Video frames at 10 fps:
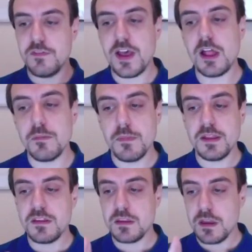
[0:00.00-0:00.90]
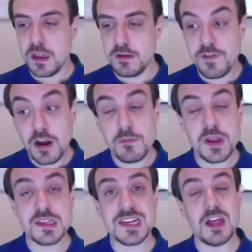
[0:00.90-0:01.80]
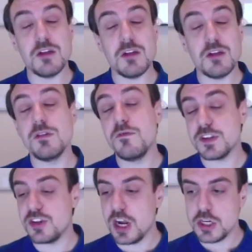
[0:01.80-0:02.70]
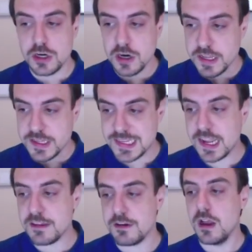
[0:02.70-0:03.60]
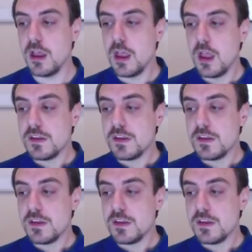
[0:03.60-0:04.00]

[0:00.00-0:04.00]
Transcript: development environments, cloud infrastructure, etc.